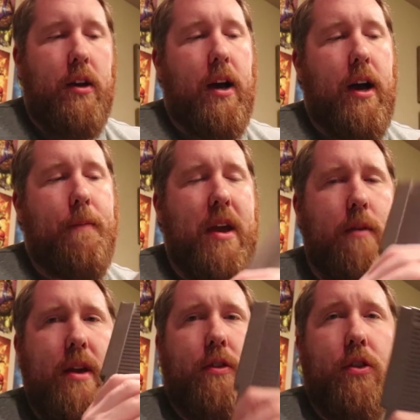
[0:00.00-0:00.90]

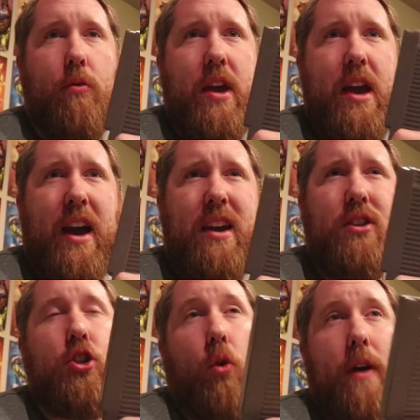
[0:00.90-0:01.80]
Mega Man 3, I
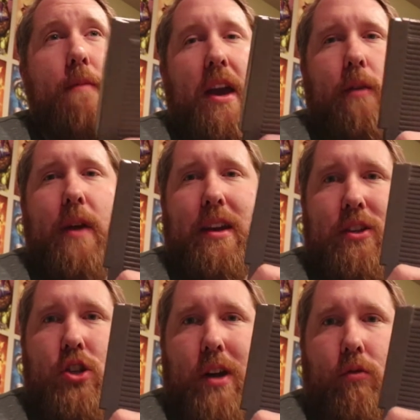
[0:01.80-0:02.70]
enjoy Mega Man
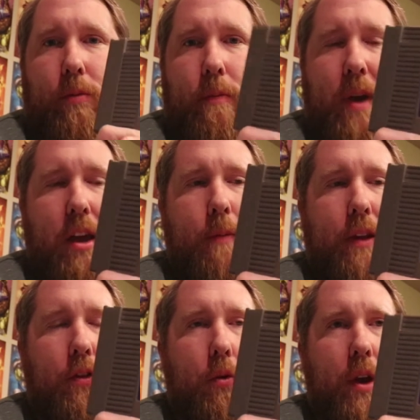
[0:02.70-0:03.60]
in general, but Mega
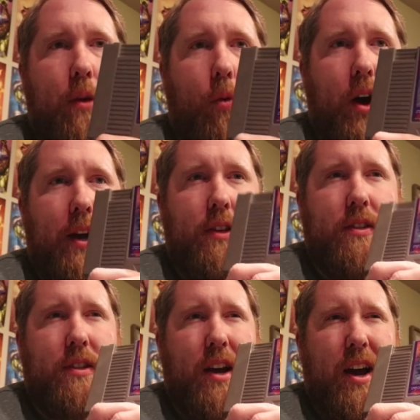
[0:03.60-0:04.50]
Man 3
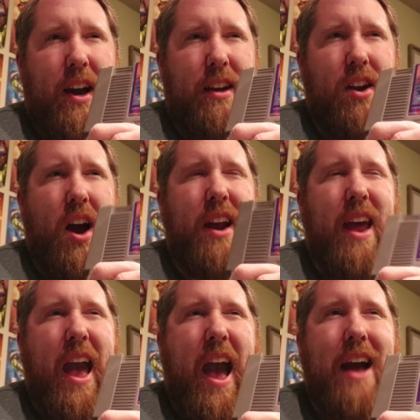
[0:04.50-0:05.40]
was not
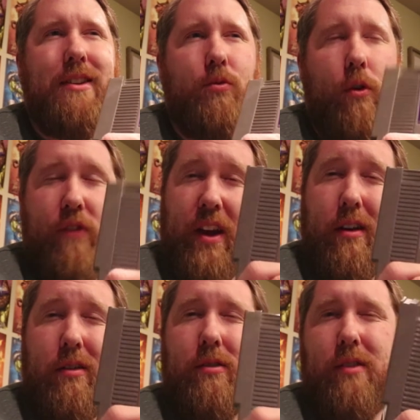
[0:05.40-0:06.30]
as
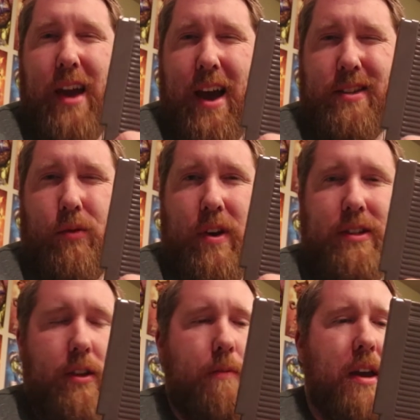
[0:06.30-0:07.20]
revered as the
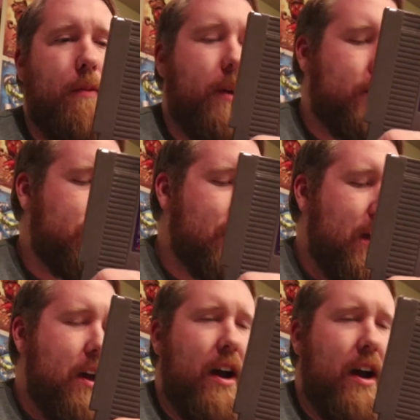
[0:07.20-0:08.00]
rest of the Mega Mans.